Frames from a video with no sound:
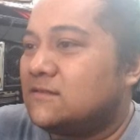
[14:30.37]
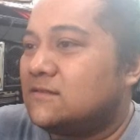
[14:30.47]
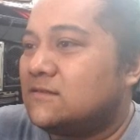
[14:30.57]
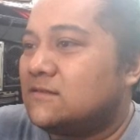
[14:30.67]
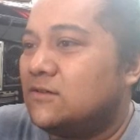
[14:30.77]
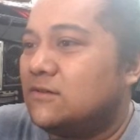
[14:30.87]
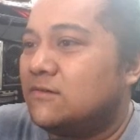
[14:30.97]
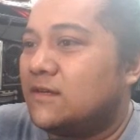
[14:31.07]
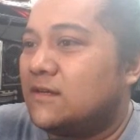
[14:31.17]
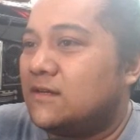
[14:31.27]
So
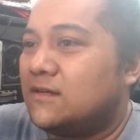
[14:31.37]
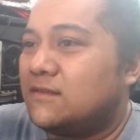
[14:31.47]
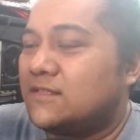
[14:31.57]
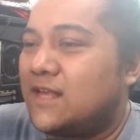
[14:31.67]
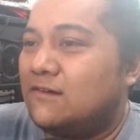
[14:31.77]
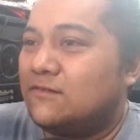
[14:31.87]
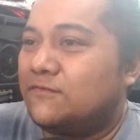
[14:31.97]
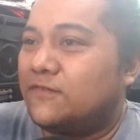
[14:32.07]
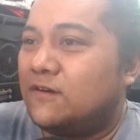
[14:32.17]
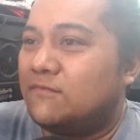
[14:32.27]
the sound
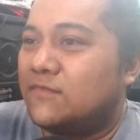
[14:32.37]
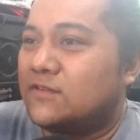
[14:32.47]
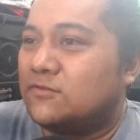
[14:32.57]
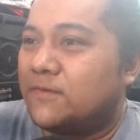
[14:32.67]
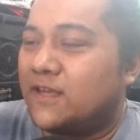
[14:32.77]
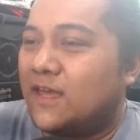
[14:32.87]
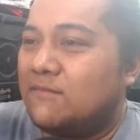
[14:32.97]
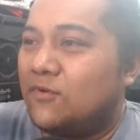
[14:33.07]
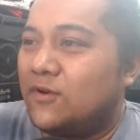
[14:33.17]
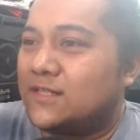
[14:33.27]
from the Super Game
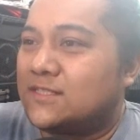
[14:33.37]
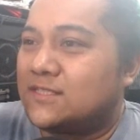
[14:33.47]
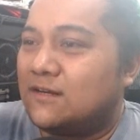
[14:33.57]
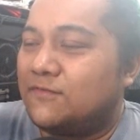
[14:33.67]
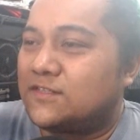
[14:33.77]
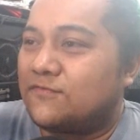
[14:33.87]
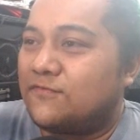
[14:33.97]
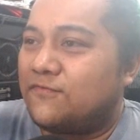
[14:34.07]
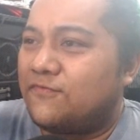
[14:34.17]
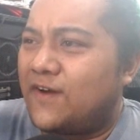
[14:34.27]
Boy itself is
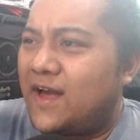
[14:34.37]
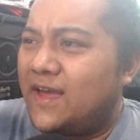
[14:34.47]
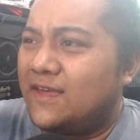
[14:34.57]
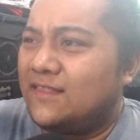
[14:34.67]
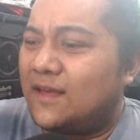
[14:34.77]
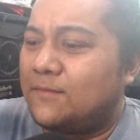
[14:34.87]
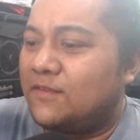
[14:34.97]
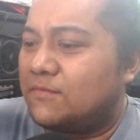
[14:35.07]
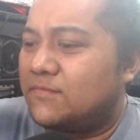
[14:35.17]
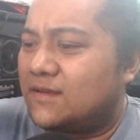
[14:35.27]
fine. I mean,
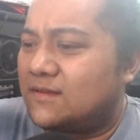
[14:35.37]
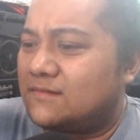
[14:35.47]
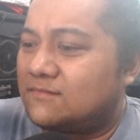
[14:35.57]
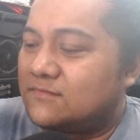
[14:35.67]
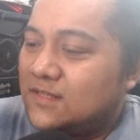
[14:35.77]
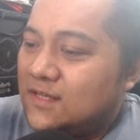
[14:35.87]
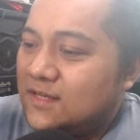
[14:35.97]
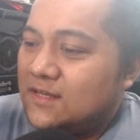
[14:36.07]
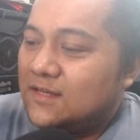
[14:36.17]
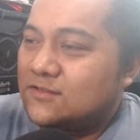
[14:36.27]
from the
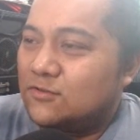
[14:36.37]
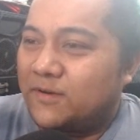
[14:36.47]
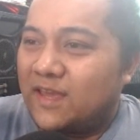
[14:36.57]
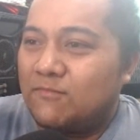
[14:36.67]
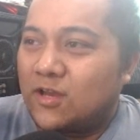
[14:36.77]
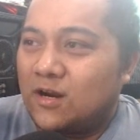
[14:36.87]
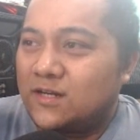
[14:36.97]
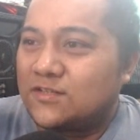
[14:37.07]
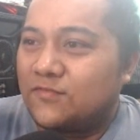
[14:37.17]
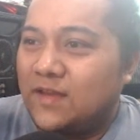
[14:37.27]
Super Game Boy card
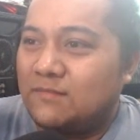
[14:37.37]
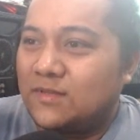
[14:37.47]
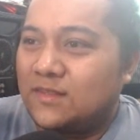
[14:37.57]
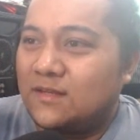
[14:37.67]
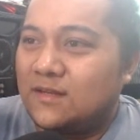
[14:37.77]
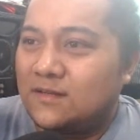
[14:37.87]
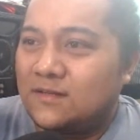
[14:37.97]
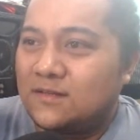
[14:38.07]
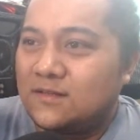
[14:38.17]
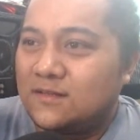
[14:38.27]
is fine, but the
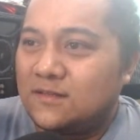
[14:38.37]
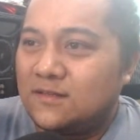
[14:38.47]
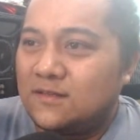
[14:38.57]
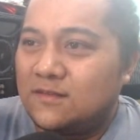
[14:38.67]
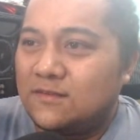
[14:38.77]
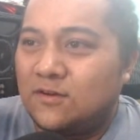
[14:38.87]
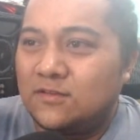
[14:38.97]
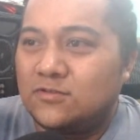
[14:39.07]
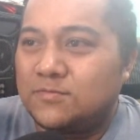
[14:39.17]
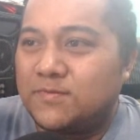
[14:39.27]

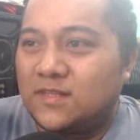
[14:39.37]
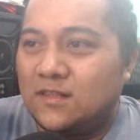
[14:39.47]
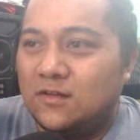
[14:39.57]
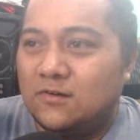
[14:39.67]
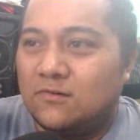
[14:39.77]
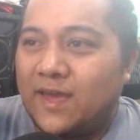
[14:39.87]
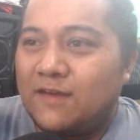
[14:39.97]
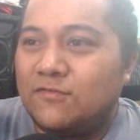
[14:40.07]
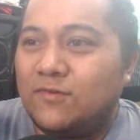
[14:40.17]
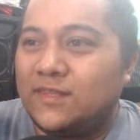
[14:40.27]
audio is pretty low. I
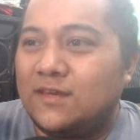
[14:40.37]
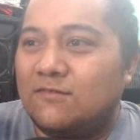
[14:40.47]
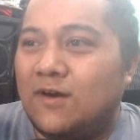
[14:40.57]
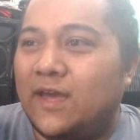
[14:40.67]
have no idea why.